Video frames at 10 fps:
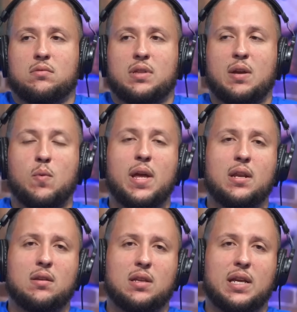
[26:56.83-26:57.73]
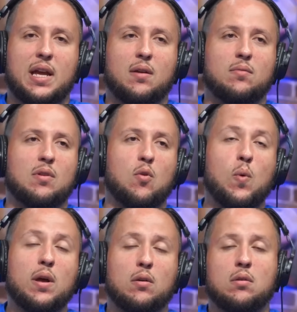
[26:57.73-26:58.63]
they win and they get their
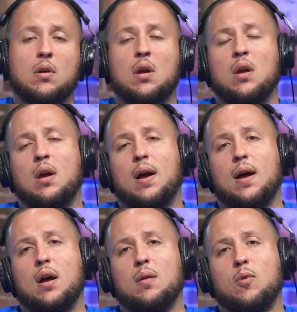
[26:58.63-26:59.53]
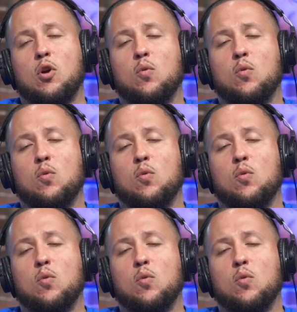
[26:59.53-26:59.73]
will. Her